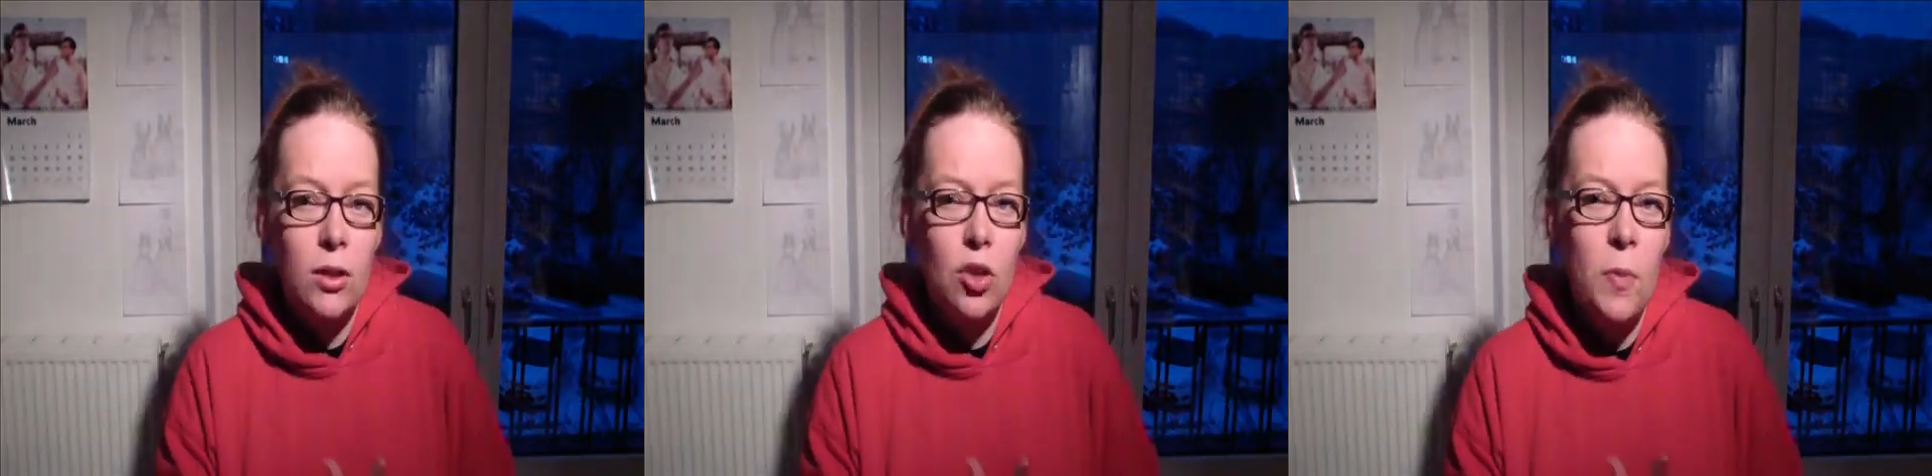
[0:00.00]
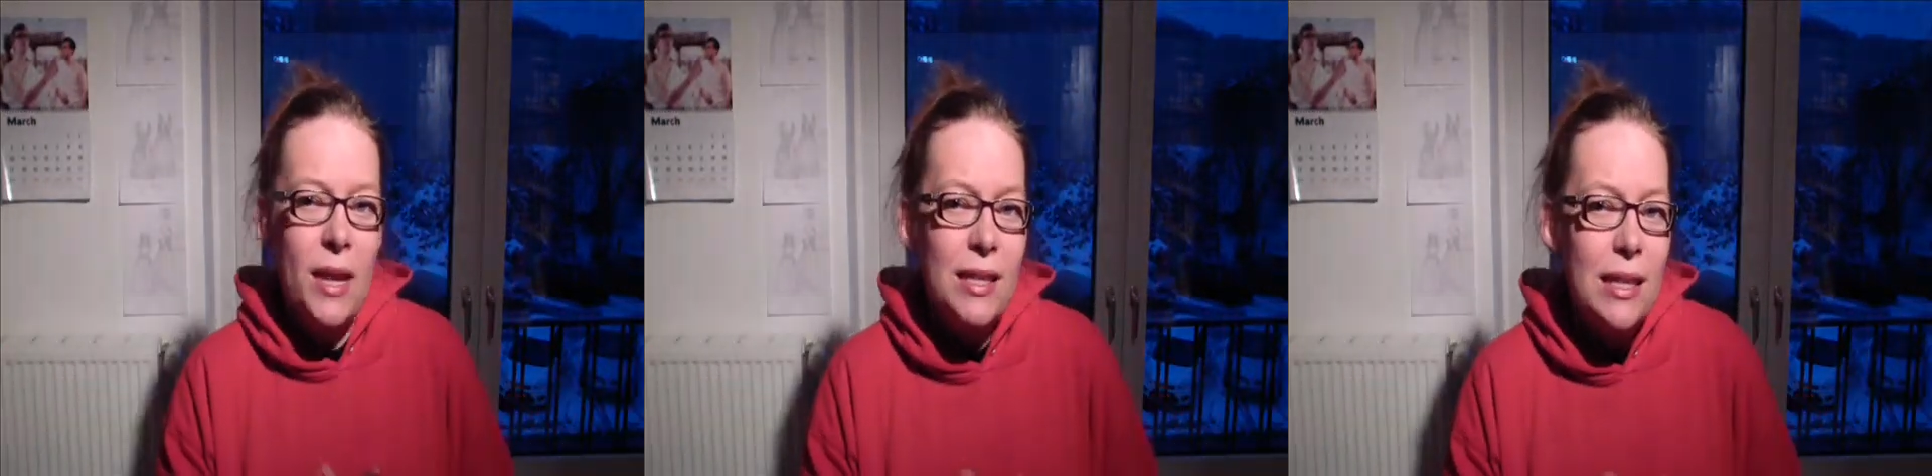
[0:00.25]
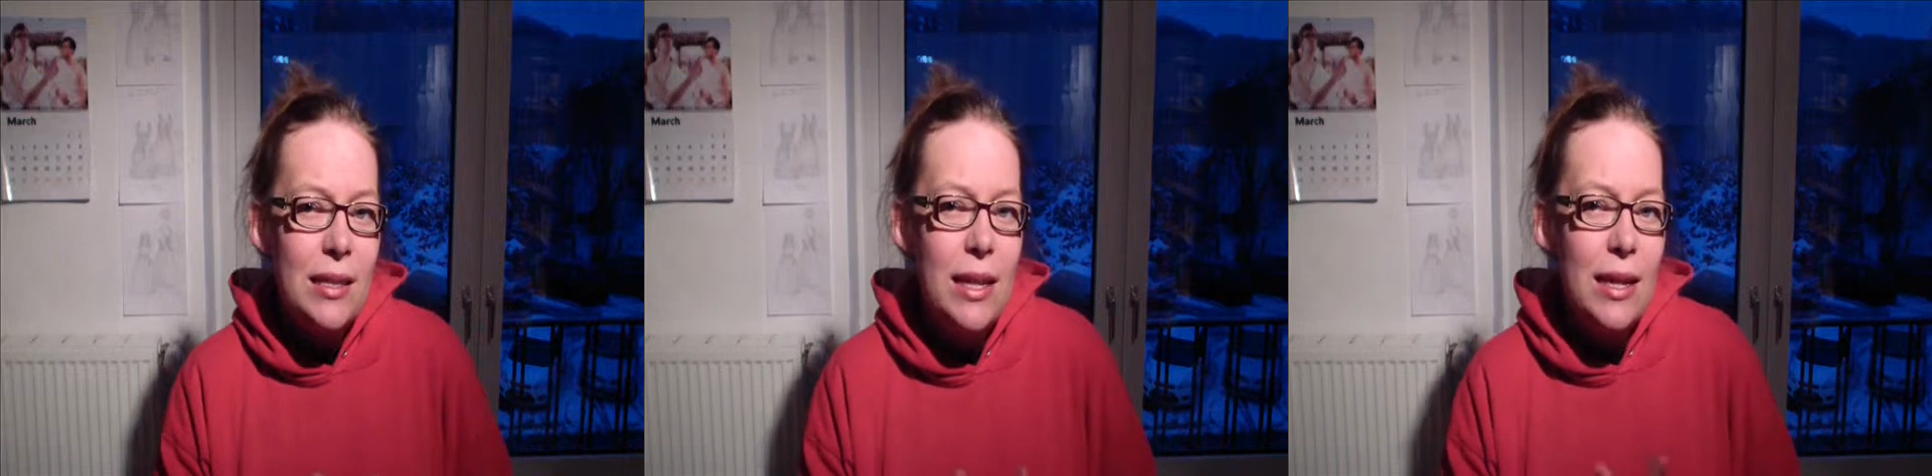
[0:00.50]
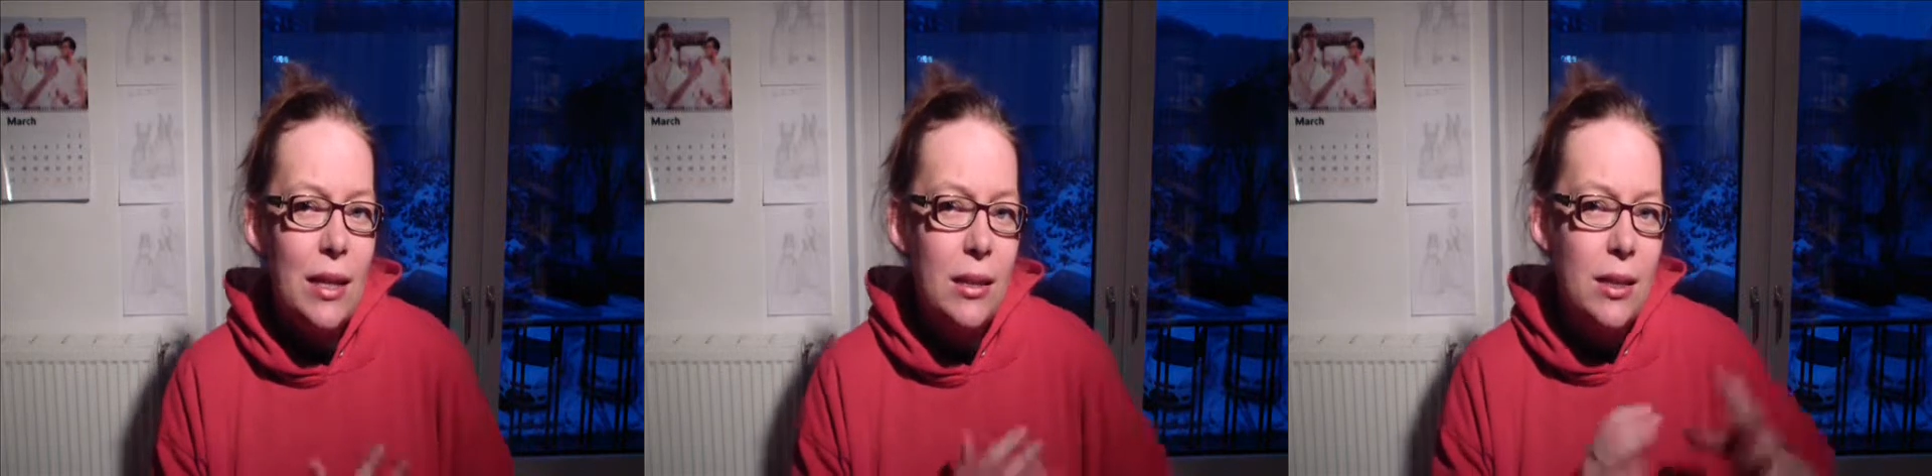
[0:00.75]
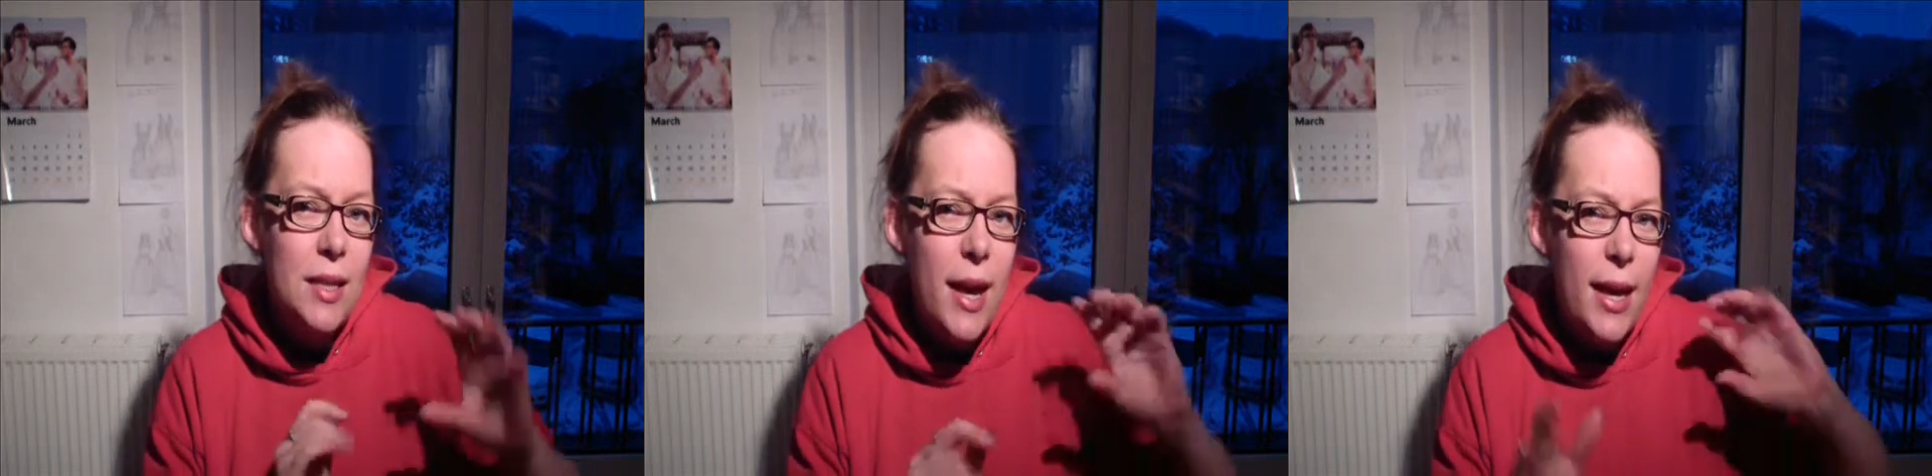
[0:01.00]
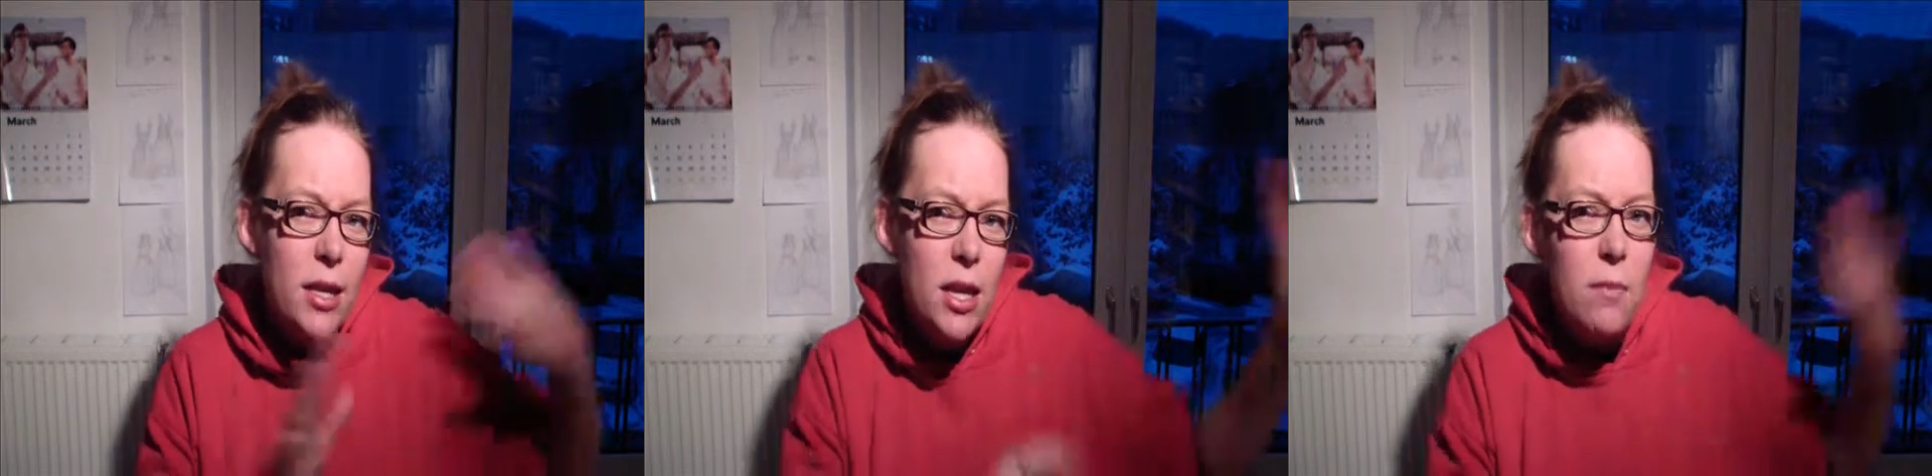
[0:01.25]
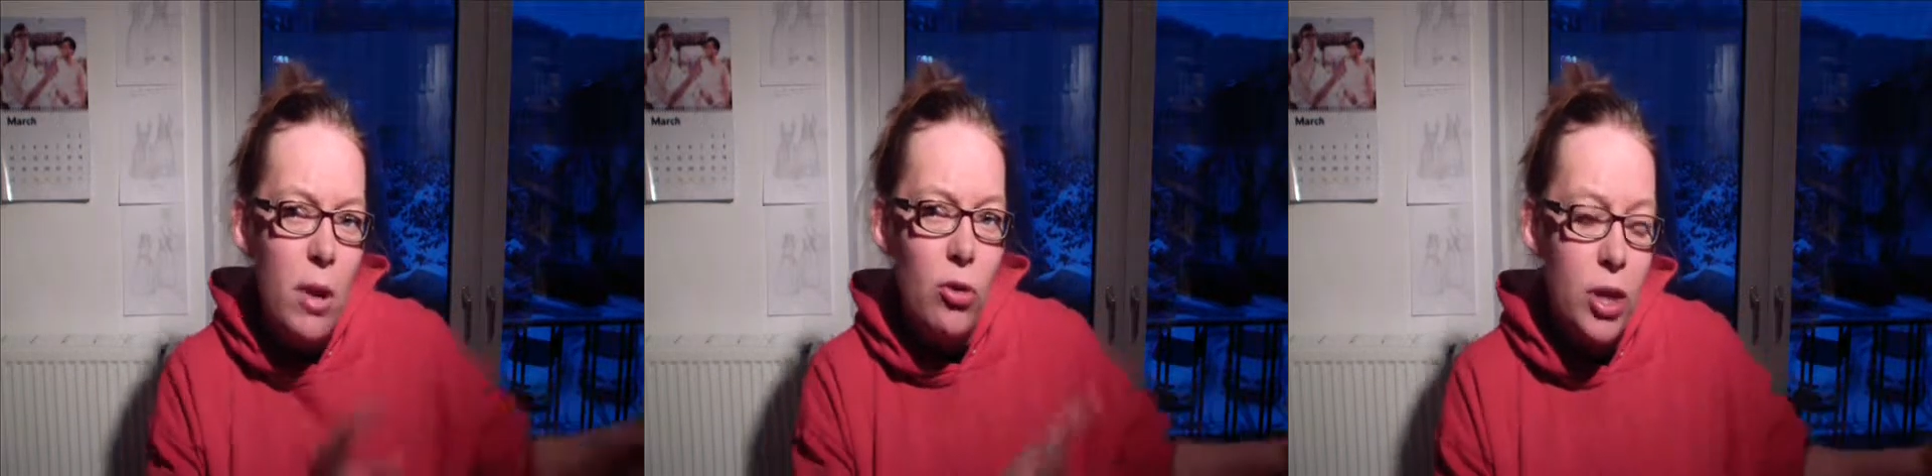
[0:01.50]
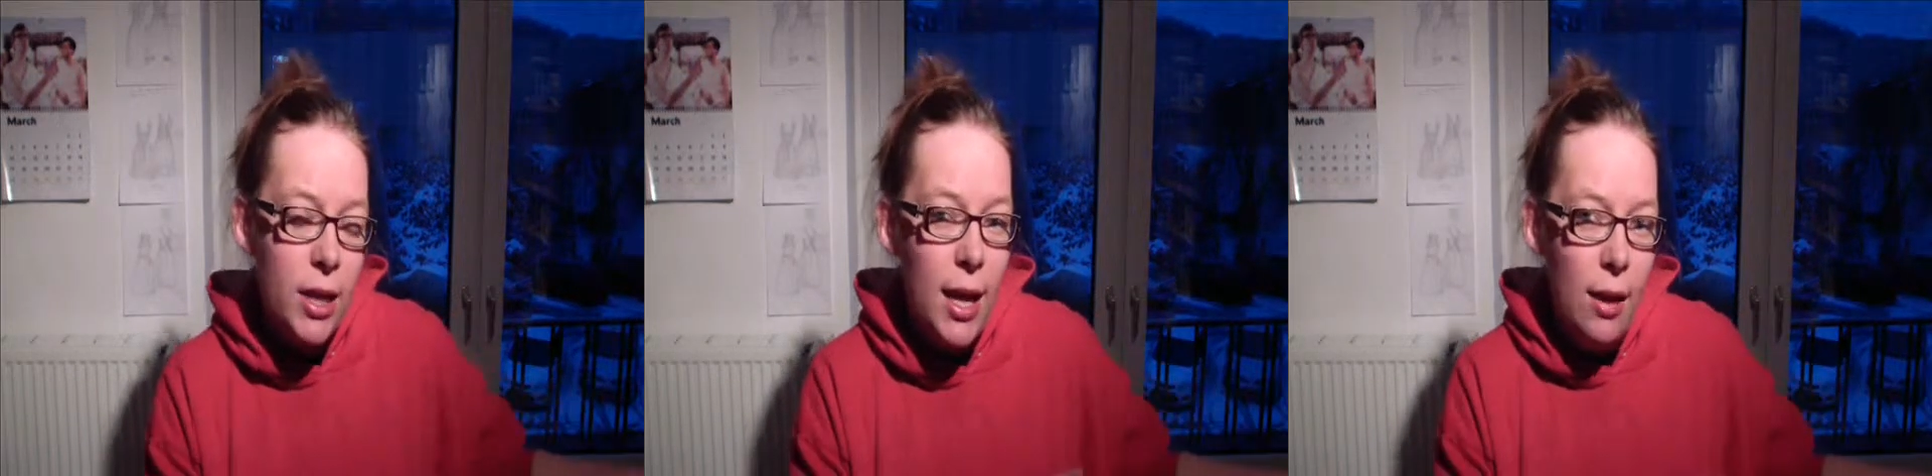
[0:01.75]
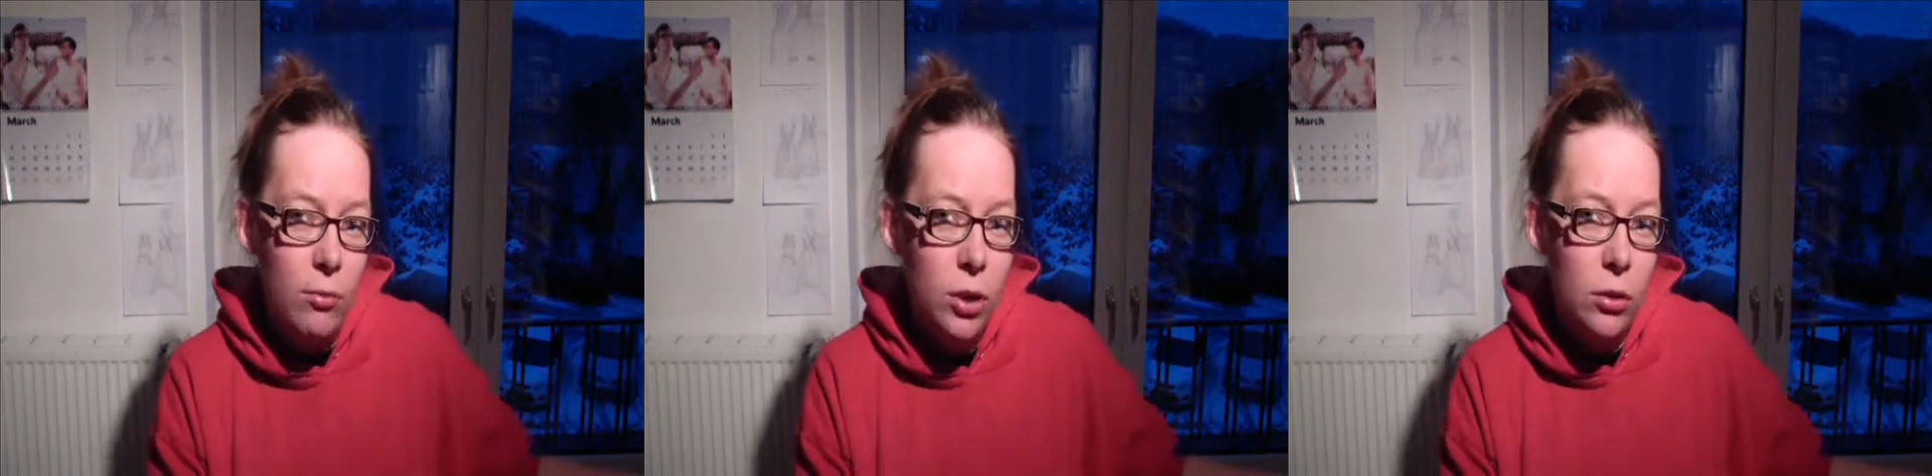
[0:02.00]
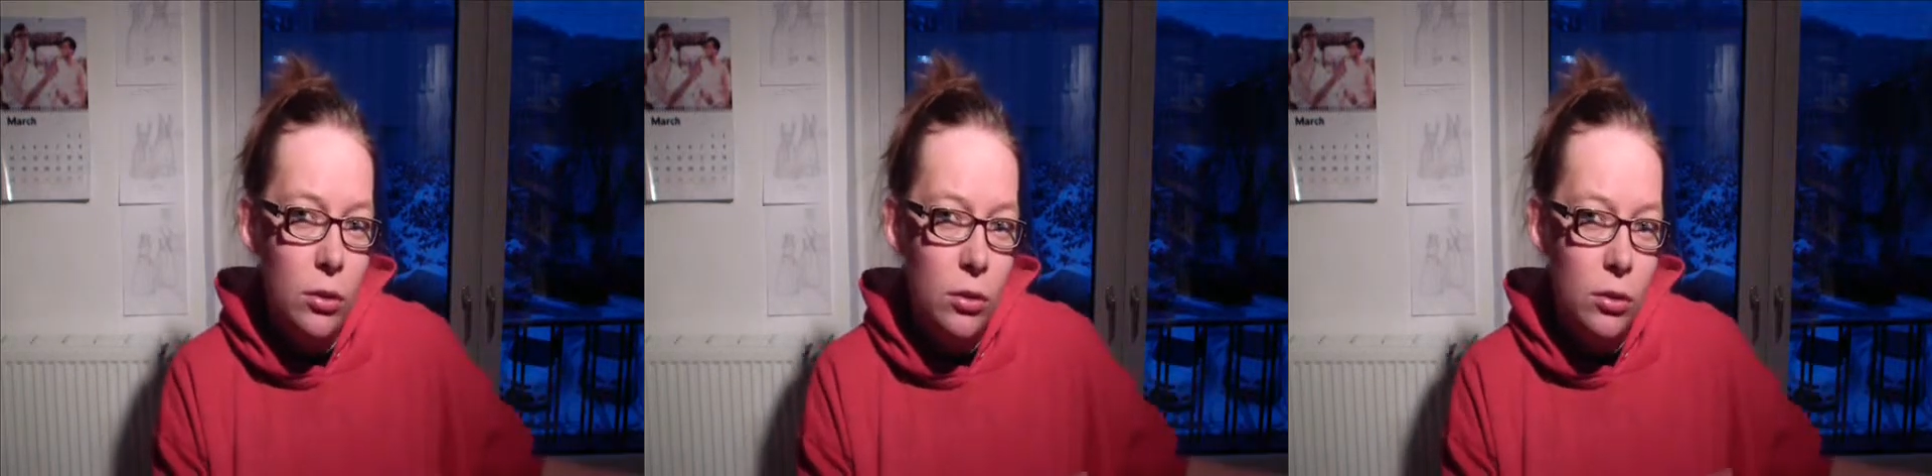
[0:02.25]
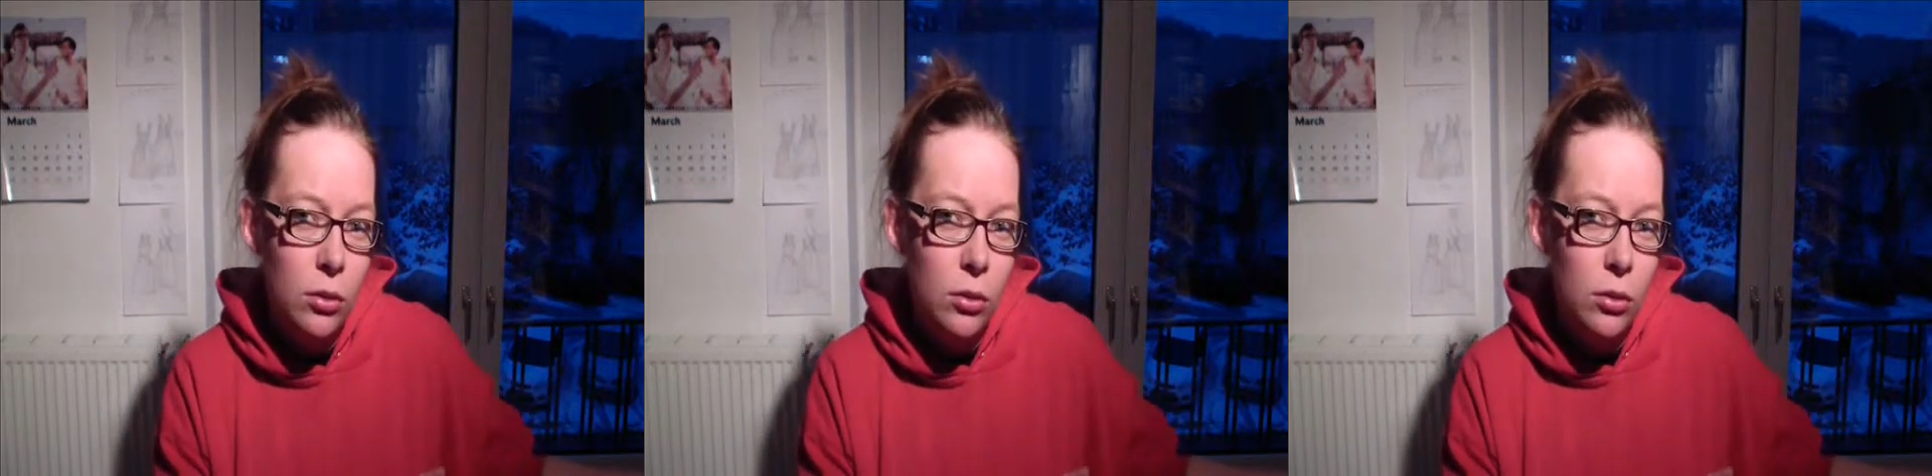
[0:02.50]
She basically is like a tiny American Amber.